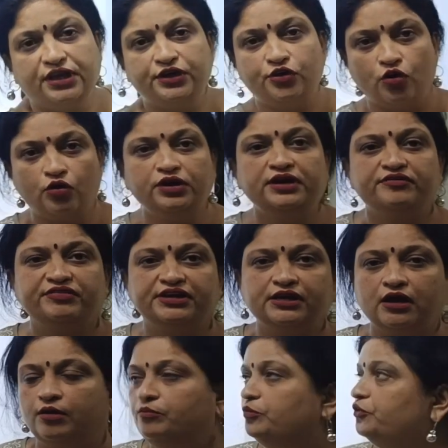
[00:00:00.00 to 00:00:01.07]
the
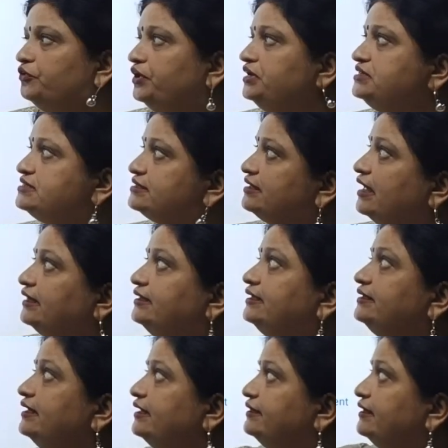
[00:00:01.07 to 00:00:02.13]
non-living components,
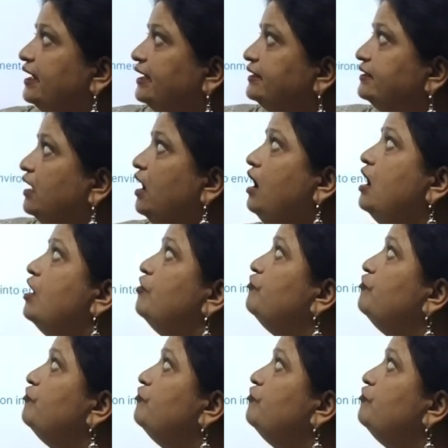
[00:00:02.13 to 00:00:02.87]
rather than that the